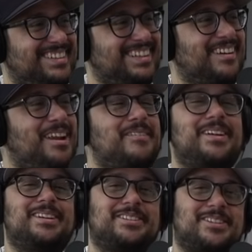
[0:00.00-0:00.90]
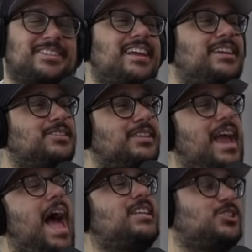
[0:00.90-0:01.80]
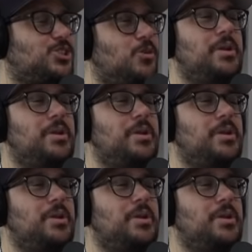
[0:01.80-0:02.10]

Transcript: You know what I mean? It's just like, because they ask so